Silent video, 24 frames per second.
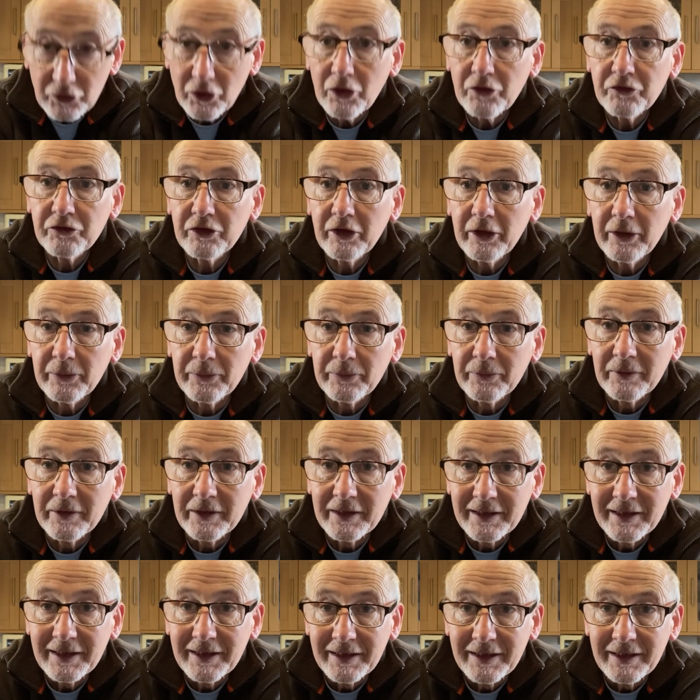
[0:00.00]
So
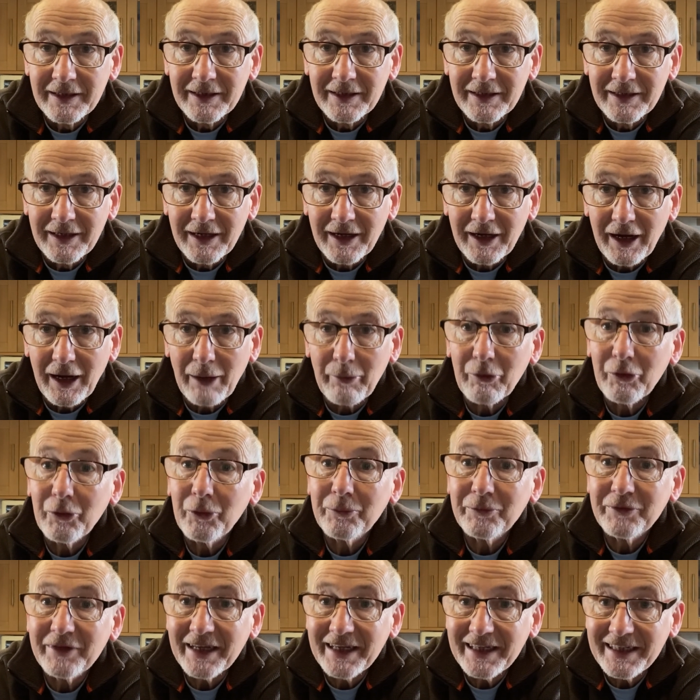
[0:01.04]
I will
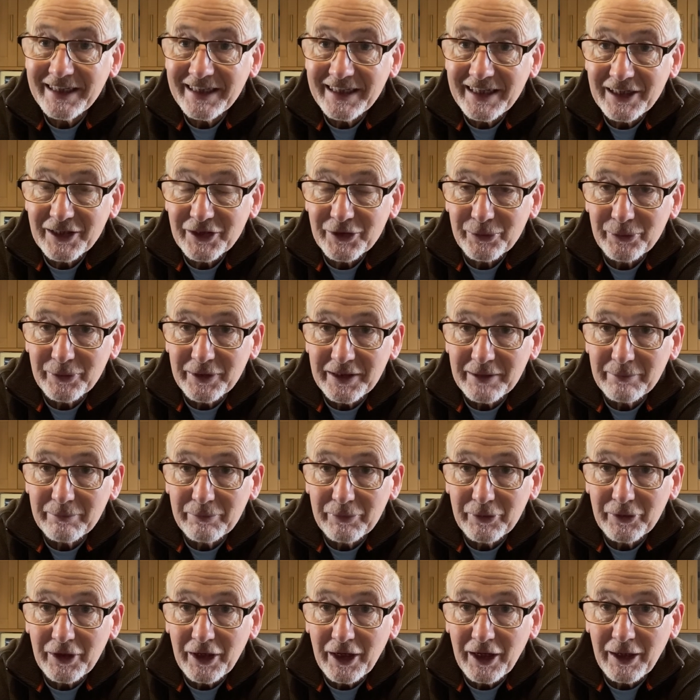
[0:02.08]
update you next week,
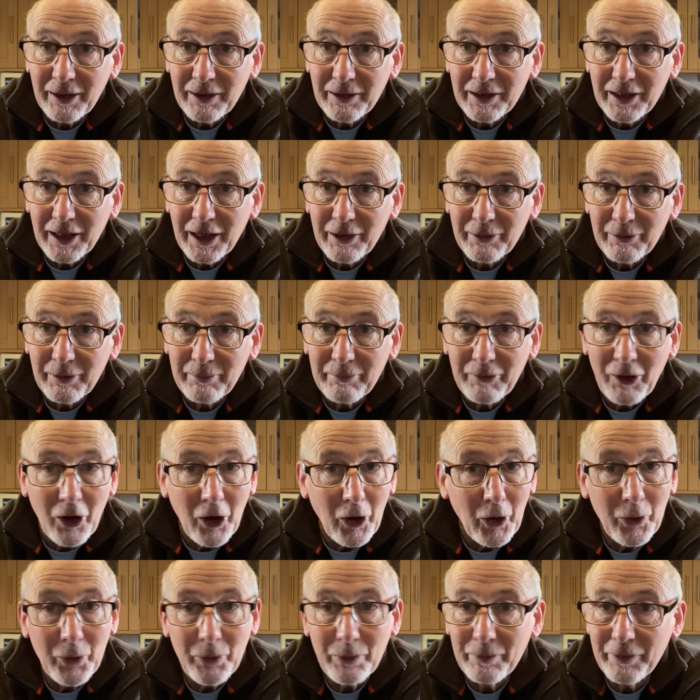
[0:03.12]
but I'm
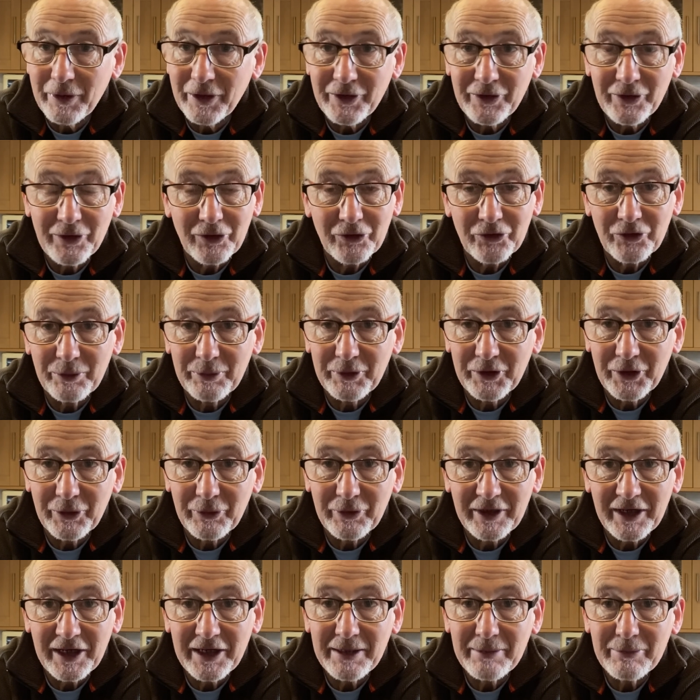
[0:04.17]
hoping not to be
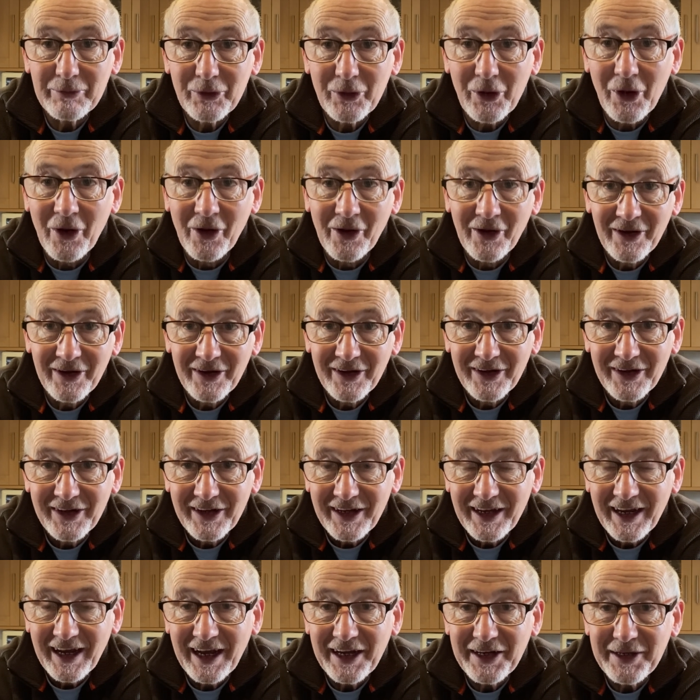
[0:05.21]
doing any more
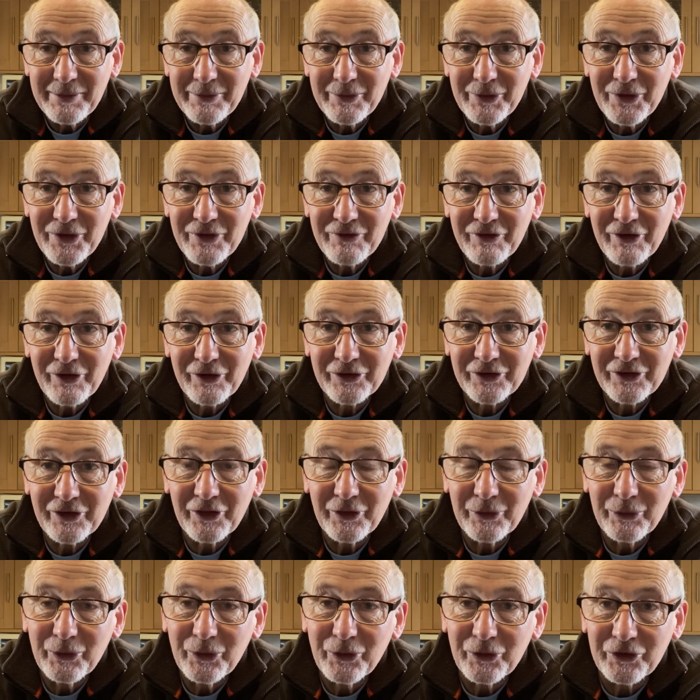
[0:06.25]
vlogs on the
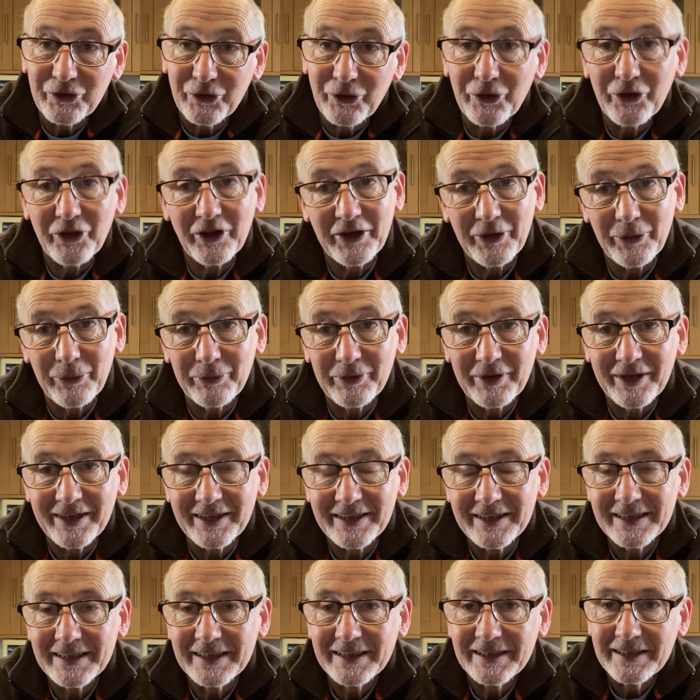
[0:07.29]
water other than
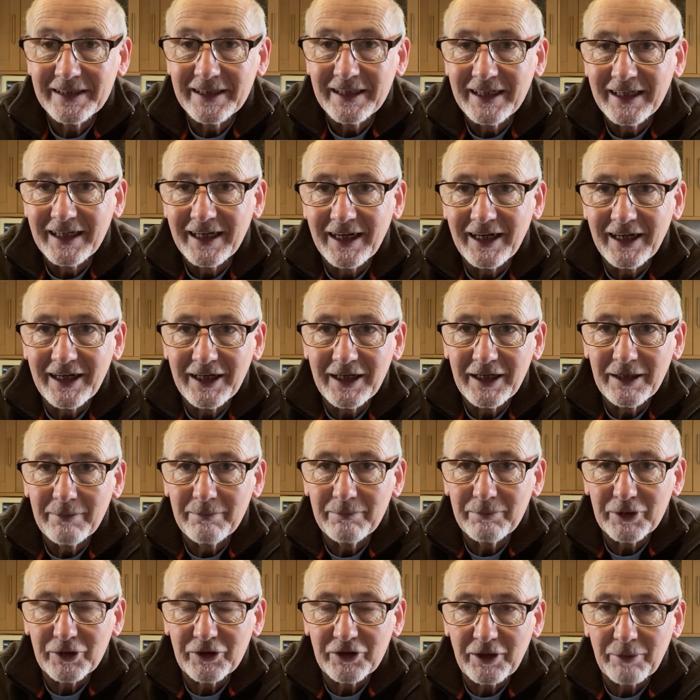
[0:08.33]
updates.
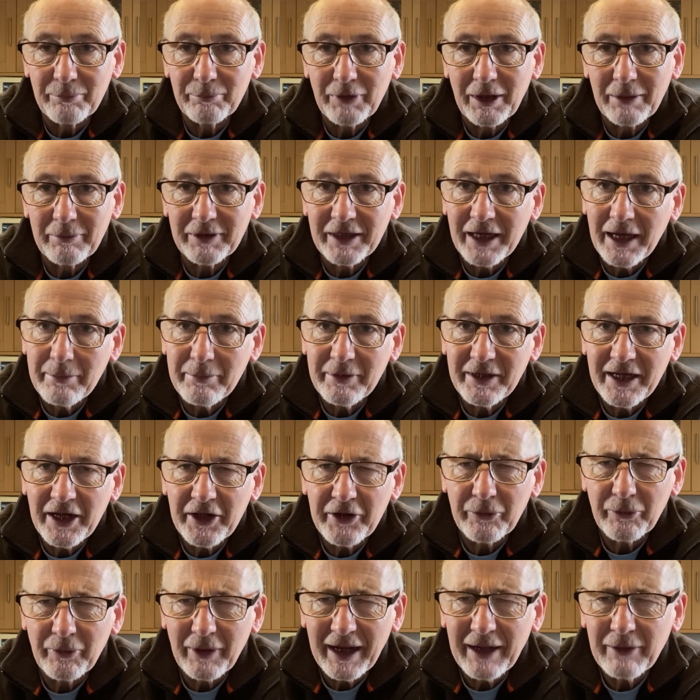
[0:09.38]
because I'm getting my head
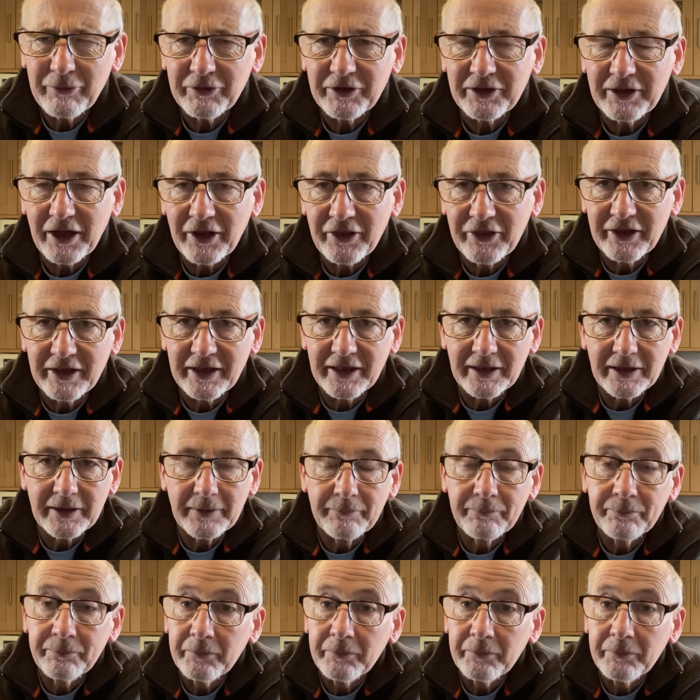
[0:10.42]
around it, I think.